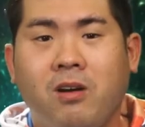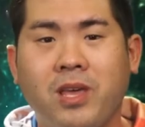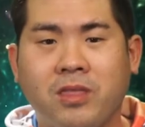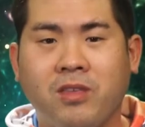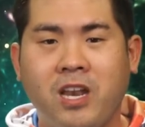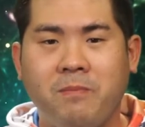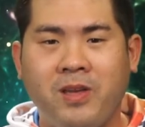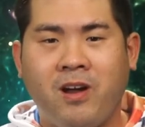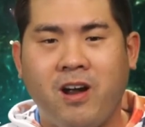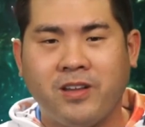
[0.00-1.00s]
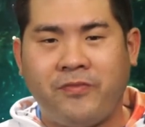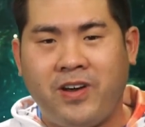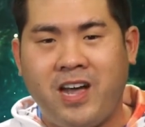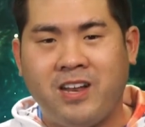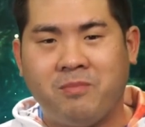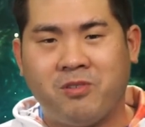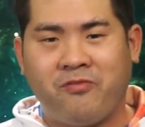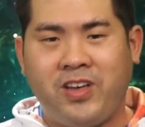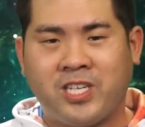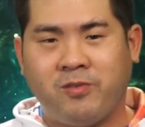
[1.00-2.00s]
We thought it'd be hard to find them through
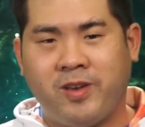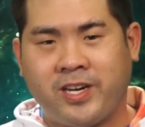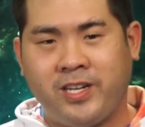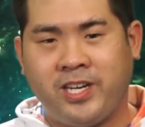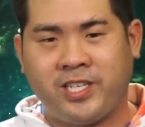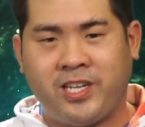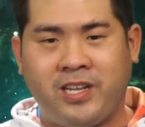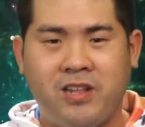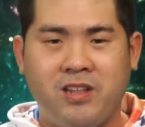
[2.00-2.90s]
facial recognition.